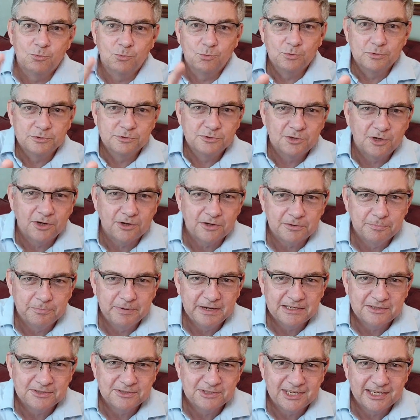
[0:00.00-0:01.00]
We'll talk
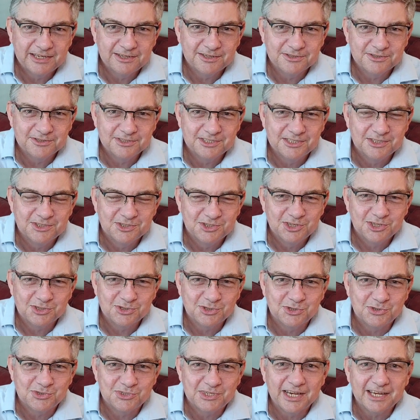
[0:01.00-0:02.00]
about sales in
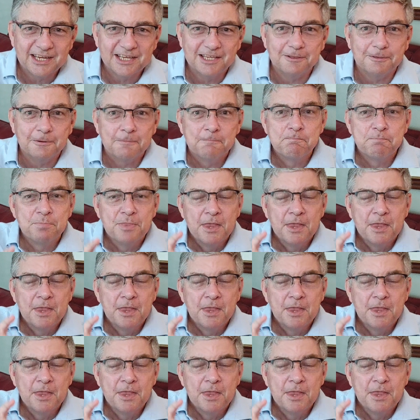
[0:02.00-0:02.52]
just a second.